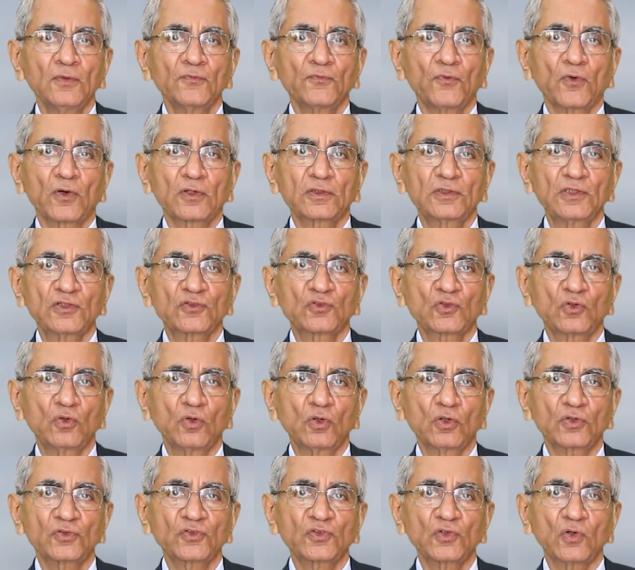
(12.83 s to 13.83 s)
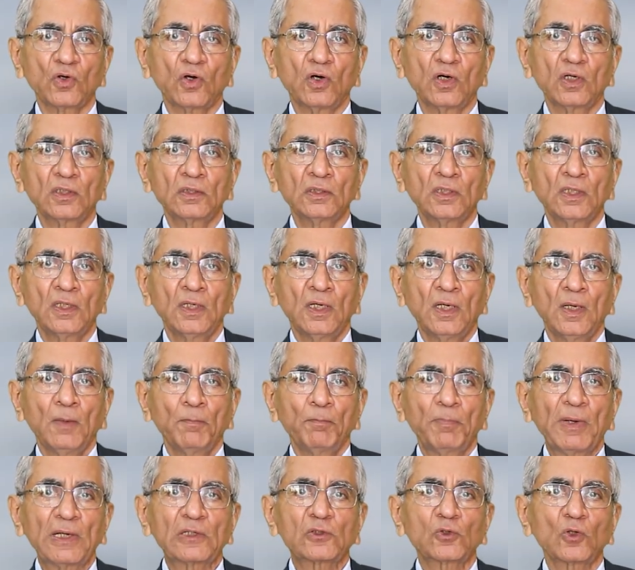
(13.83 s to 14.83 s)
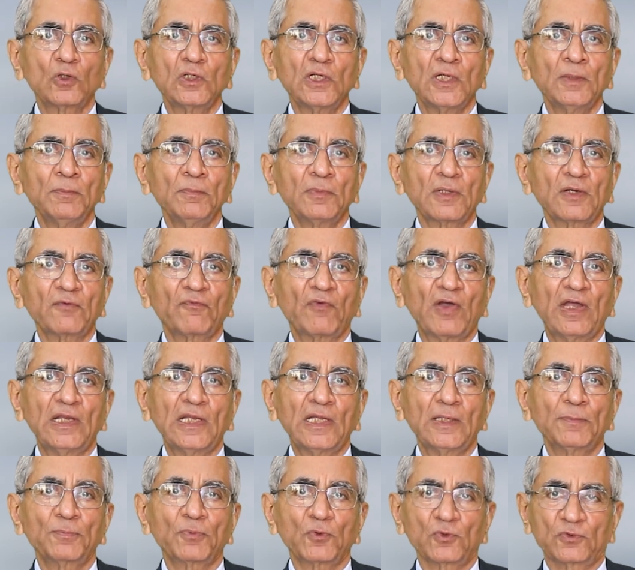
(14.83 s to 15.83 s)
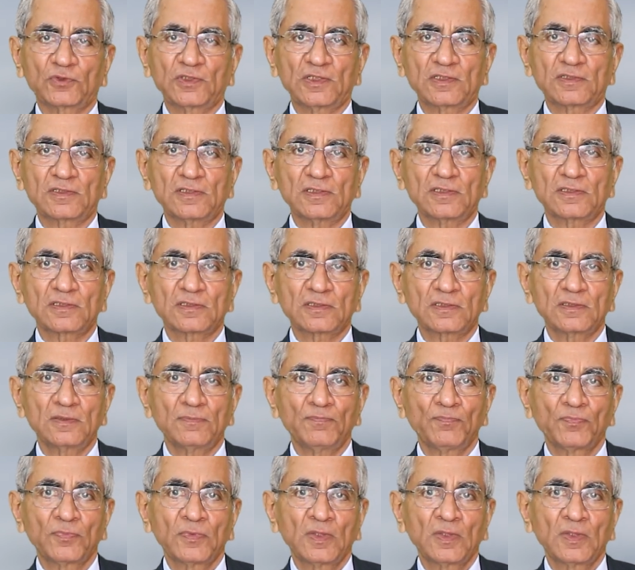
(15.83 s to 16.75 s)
for this course on petroleum refining processes.